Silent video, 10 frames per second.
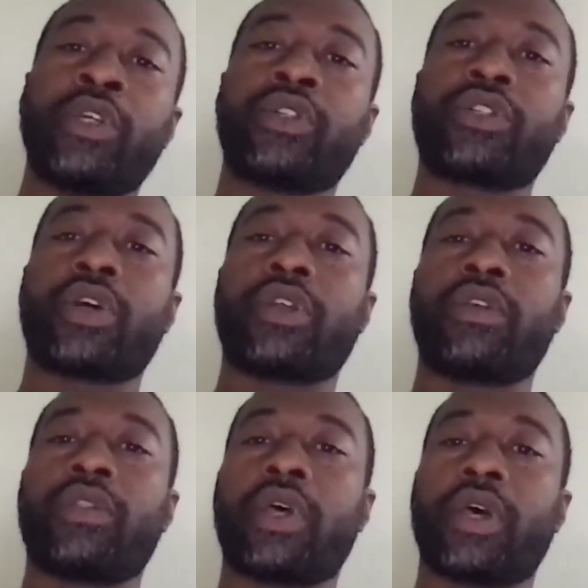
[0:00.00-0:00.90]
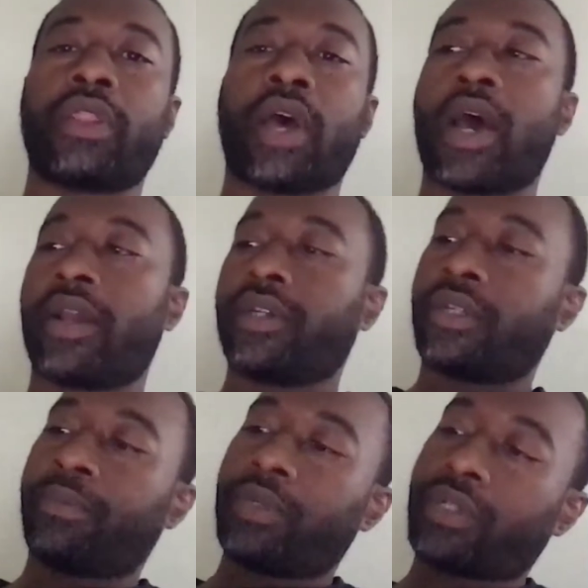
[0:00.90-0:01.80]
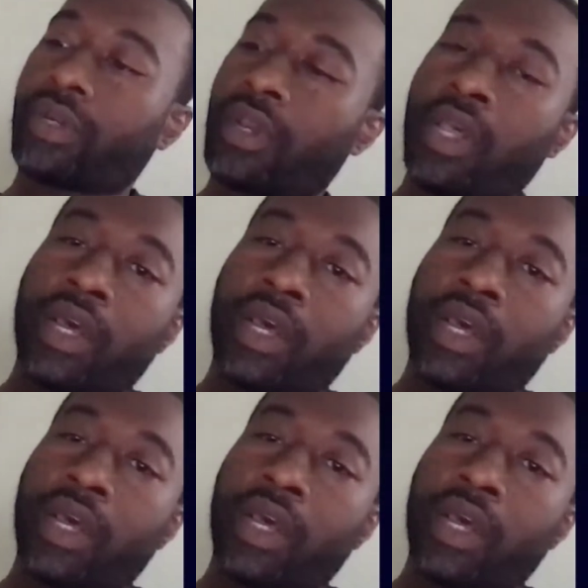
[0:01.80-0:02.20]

show you the higher temperature.